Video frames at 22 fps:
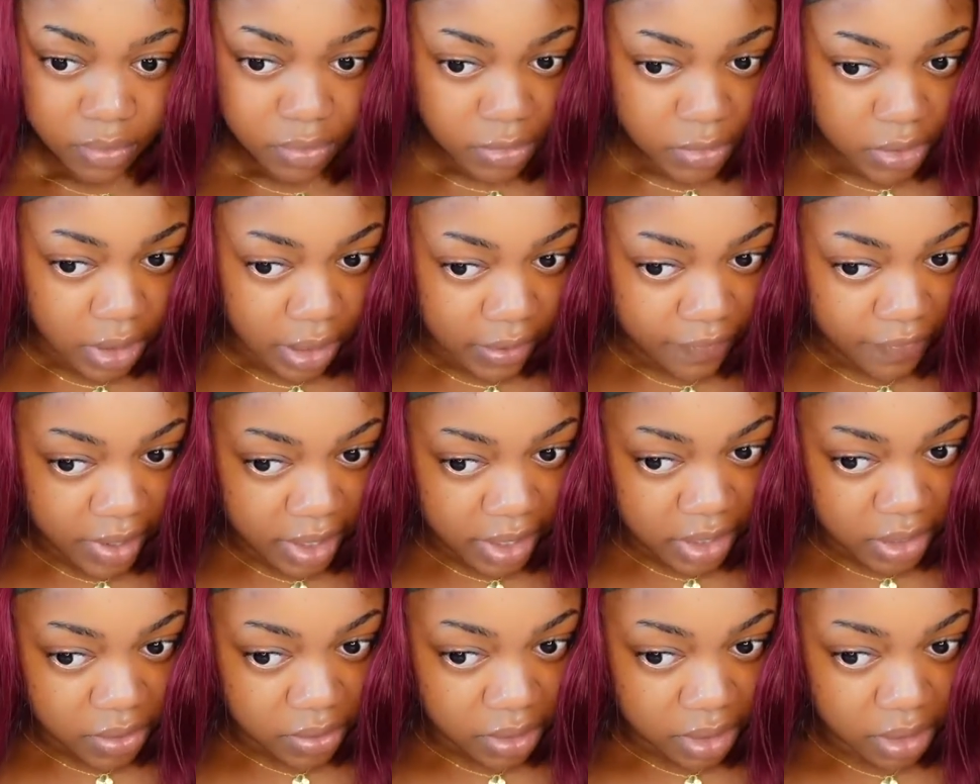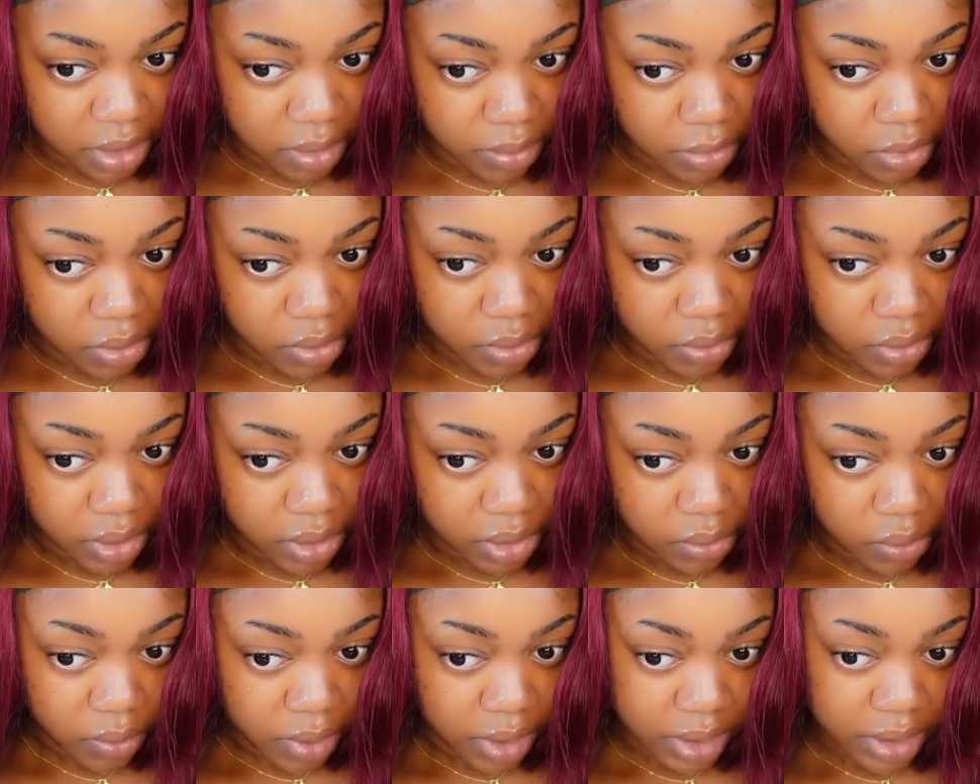So I find using the
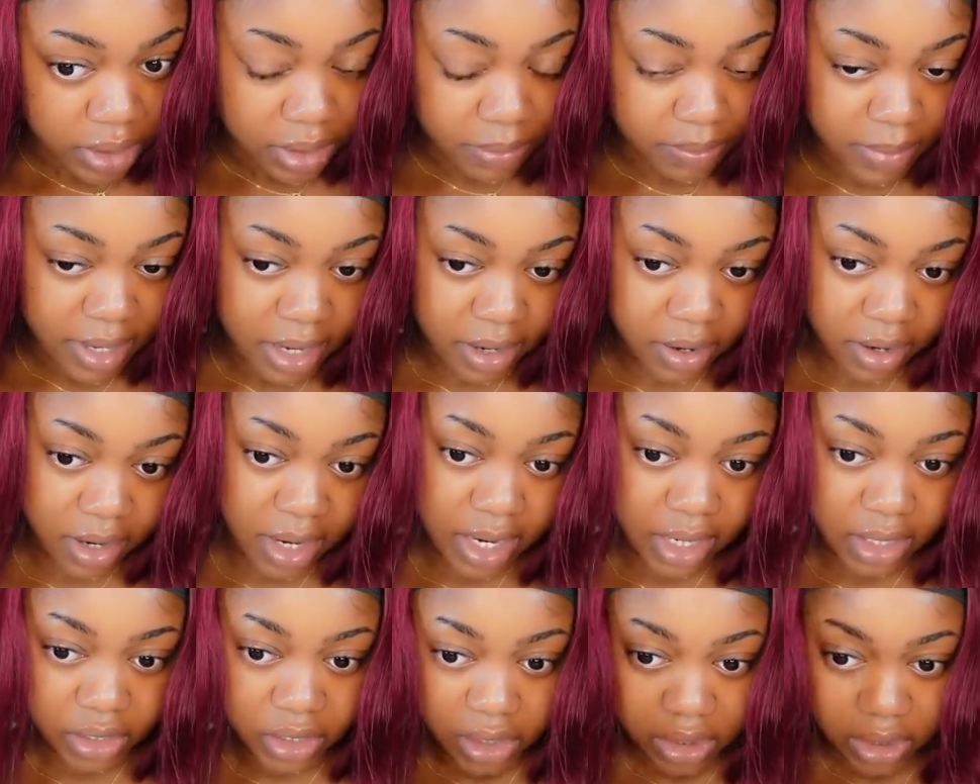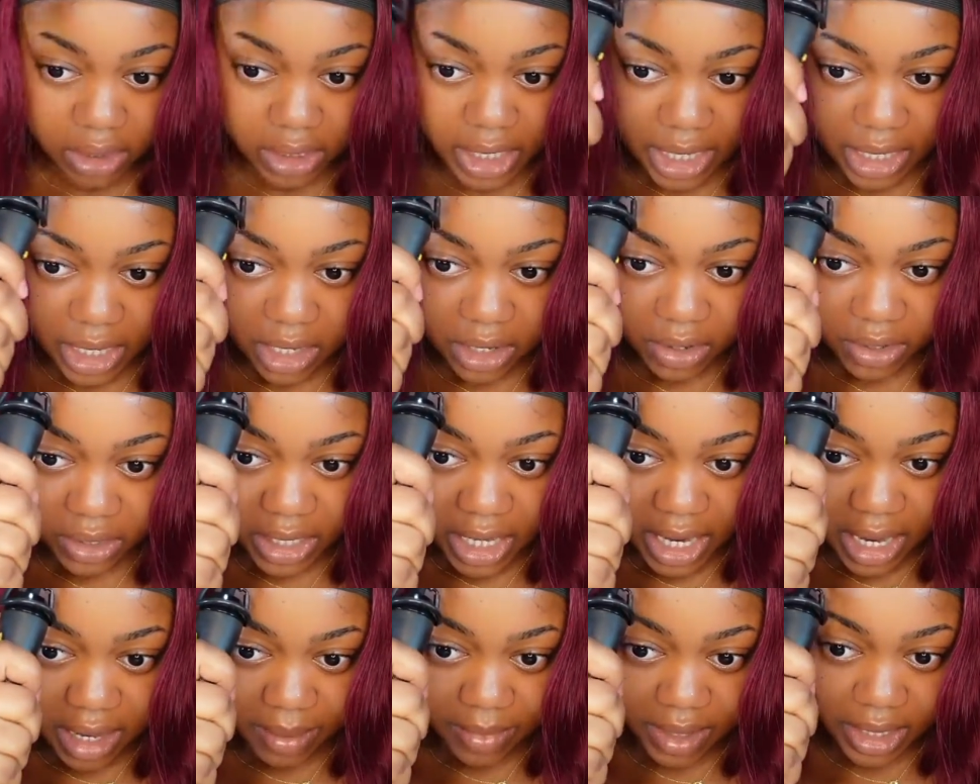mousse works better, and just taking your
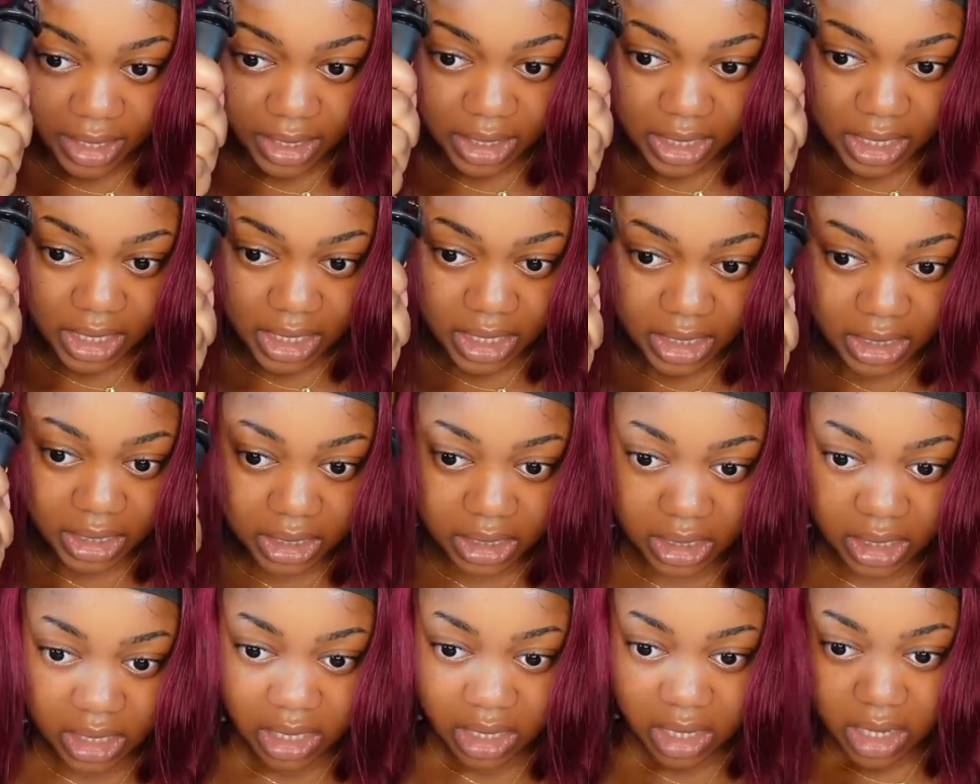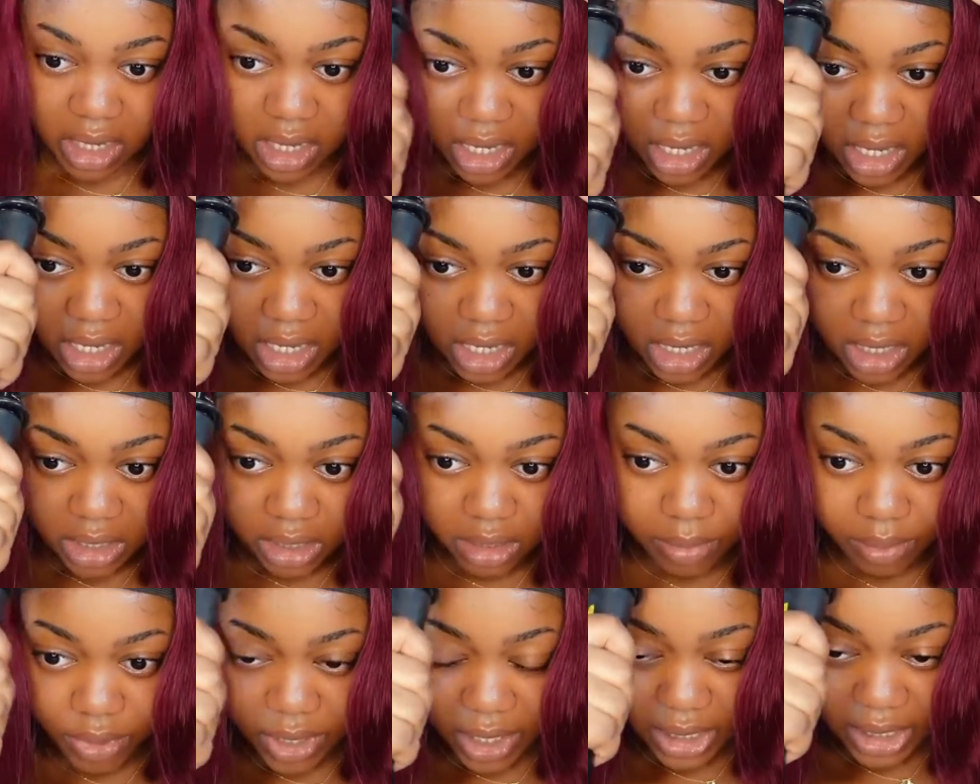time like this
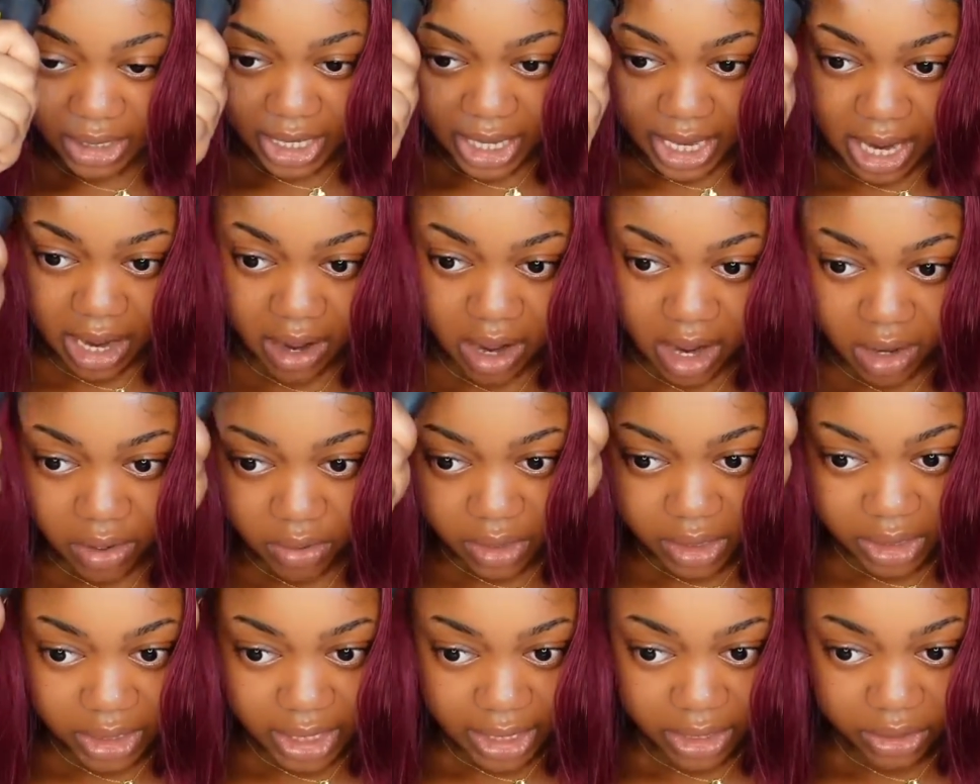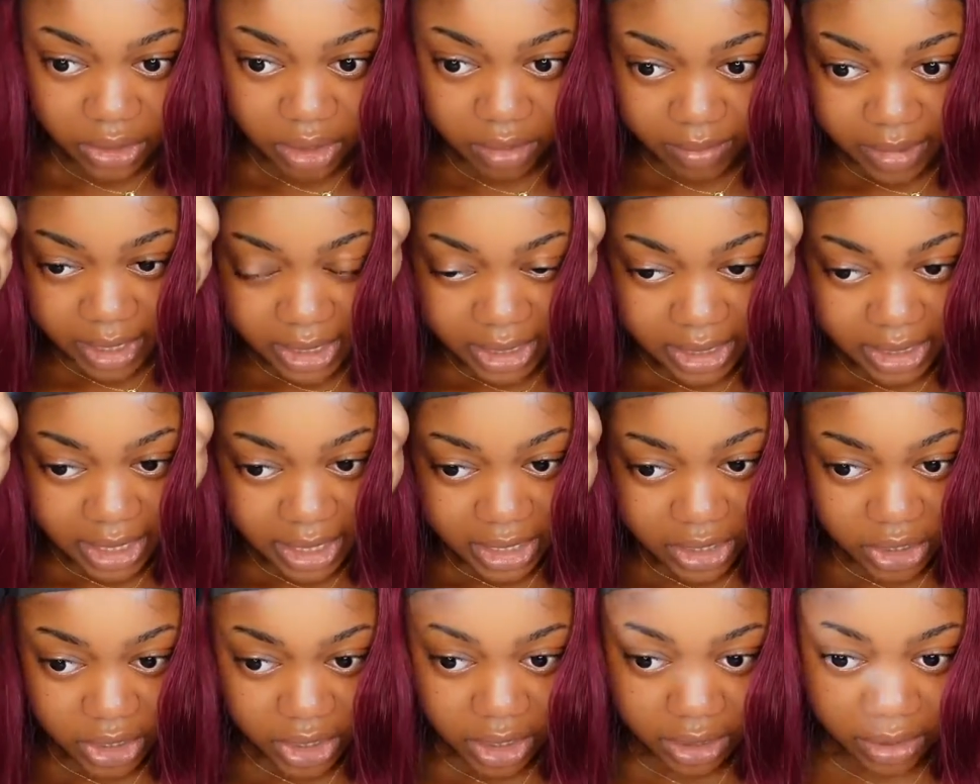to press the hair out section by
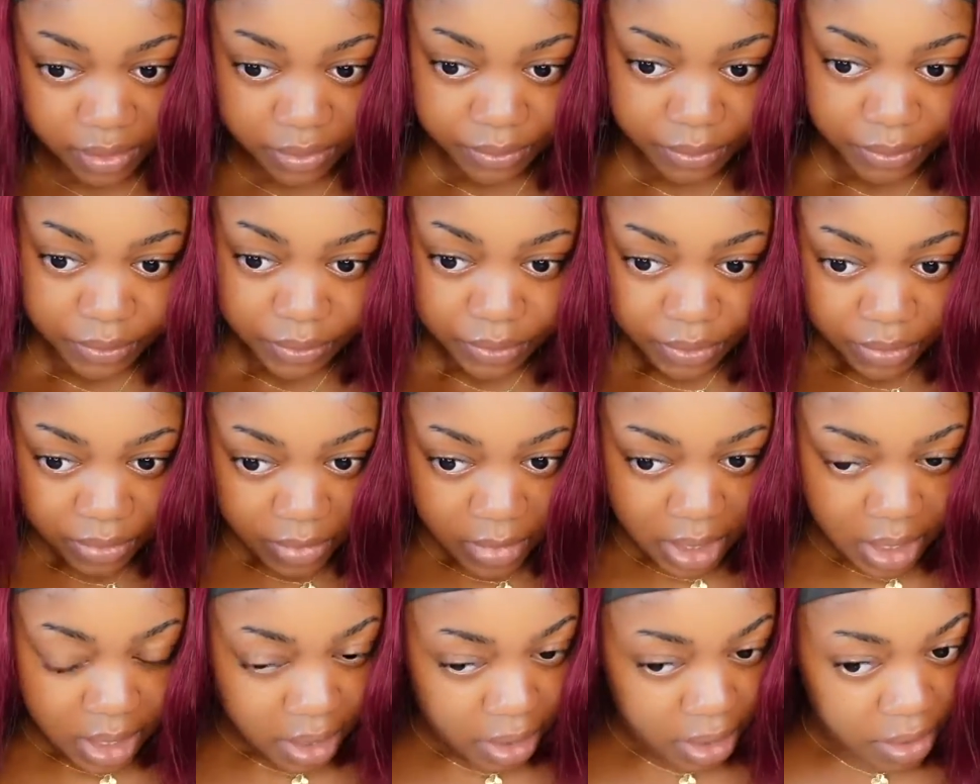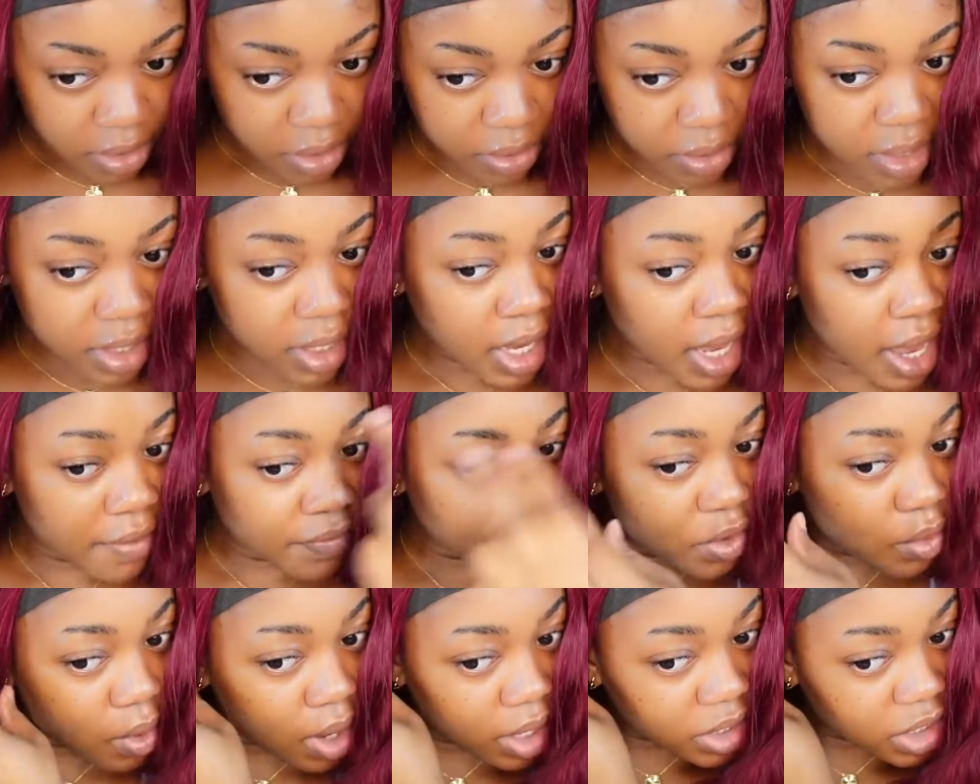section. Another thing,
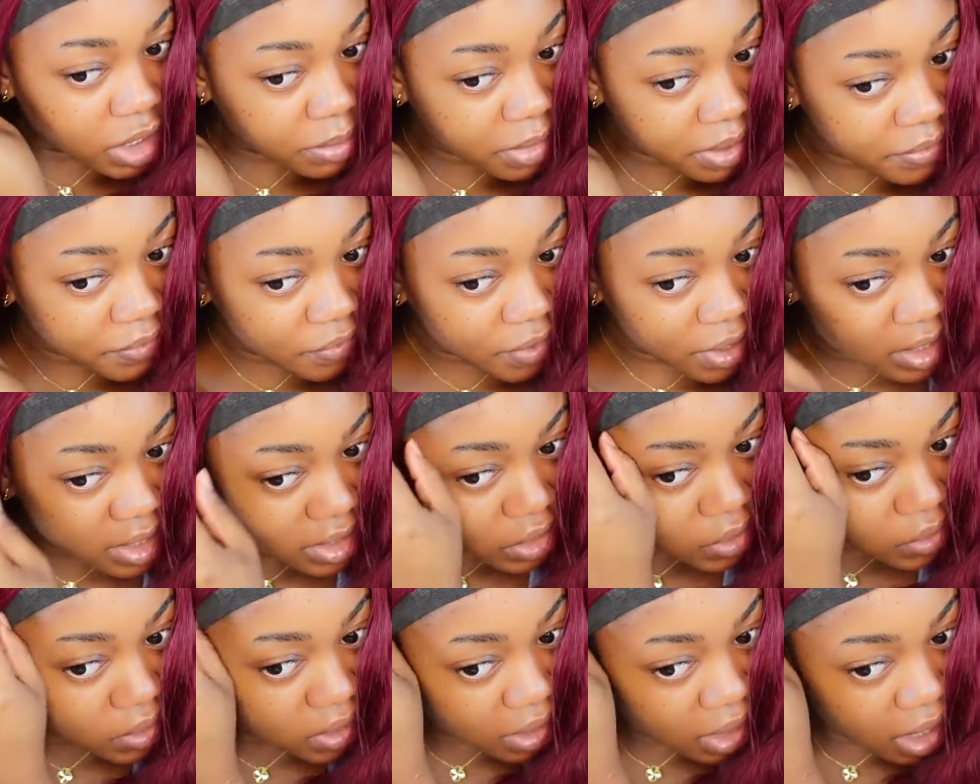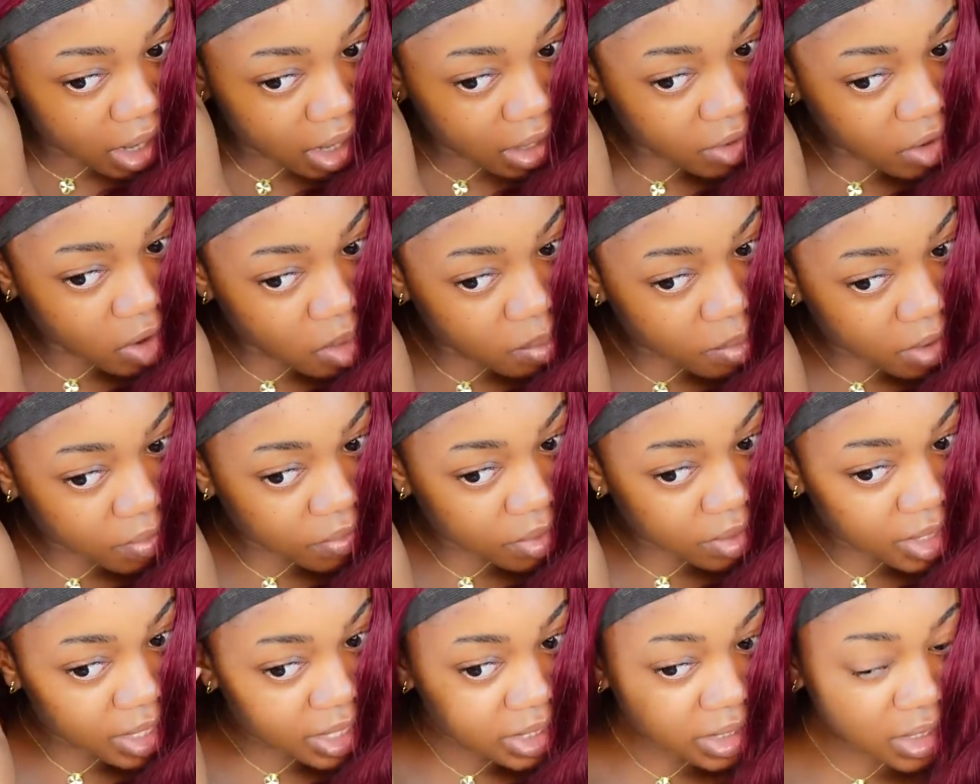after watching my friends use their hot comb, I
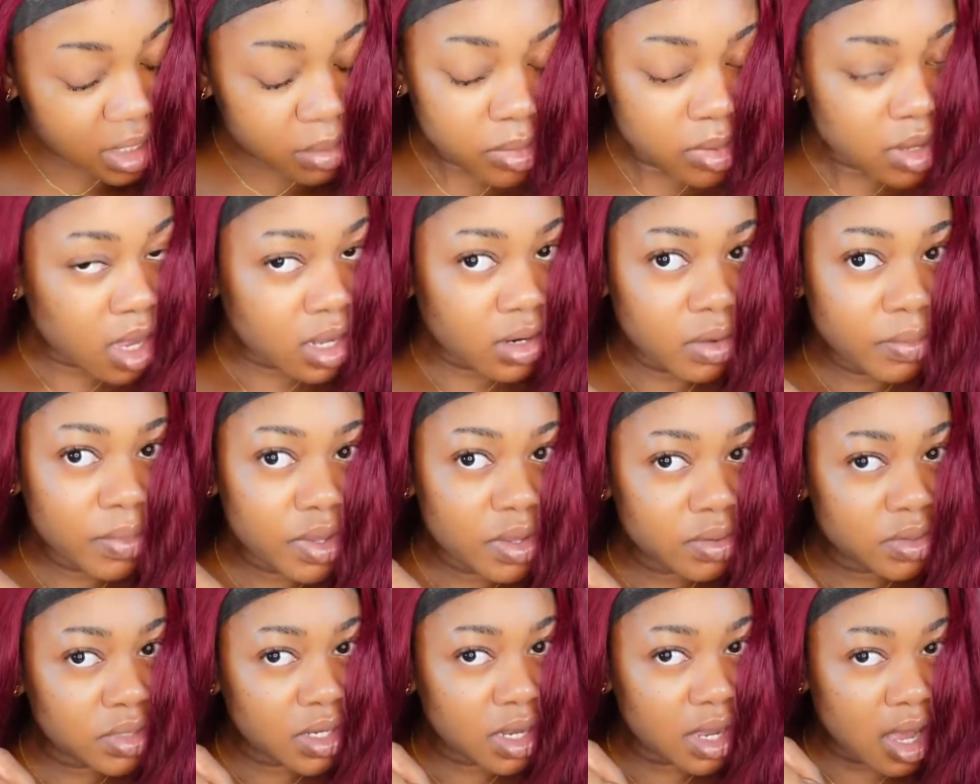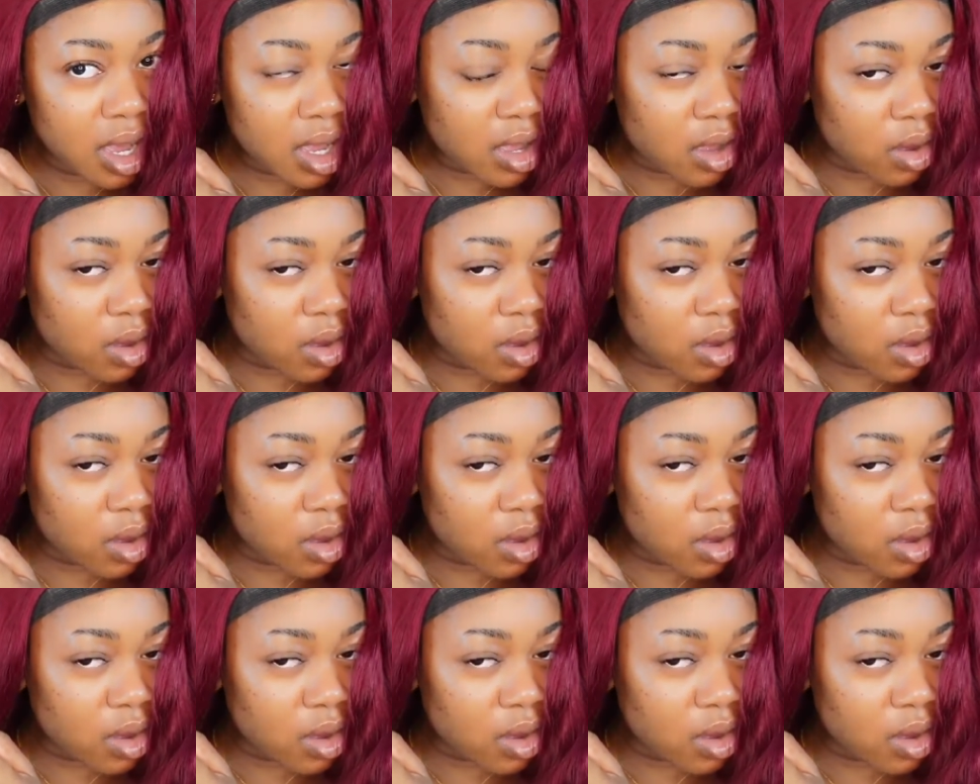realized some of y'all don't be using your hot